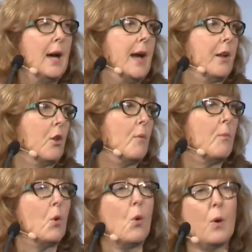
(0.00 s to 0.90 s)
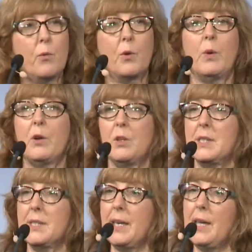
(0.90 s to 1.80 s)
and a lot more that we could
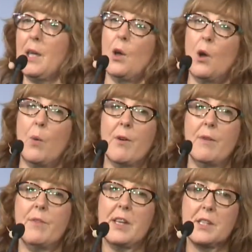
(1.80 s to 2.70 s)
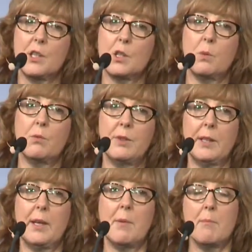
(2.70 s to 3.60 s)
see where investors were
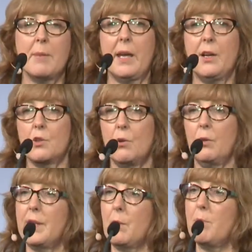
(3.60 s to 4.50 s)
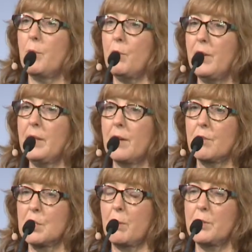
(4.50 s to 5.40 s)
really making sure that they were moving their
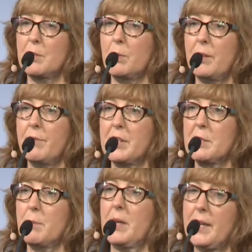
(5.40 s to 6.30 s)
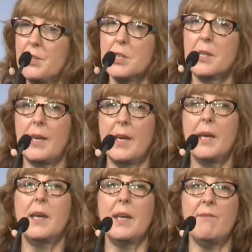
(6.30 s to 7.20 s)
responsible investment into their
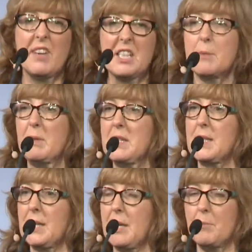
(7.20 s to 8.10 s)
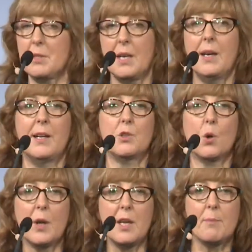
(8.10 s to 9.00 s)
investment teams and
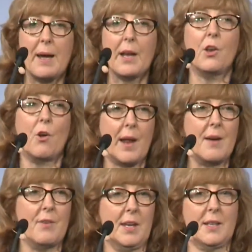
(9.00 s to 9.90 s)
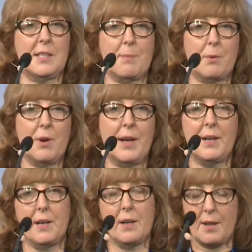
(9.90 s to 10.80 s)
talking about not having it
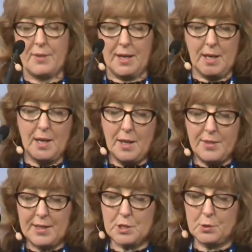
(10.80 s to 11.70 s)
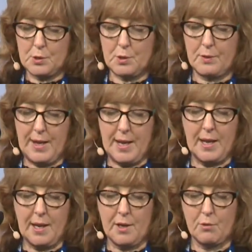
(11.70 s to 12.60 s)
separated. And I think that's all sort of
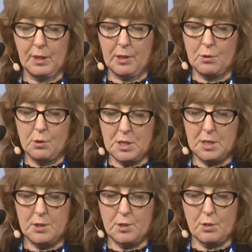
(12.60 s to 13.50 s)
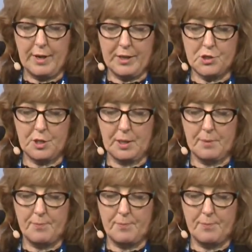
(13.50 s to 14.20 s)
heading in a really good direction.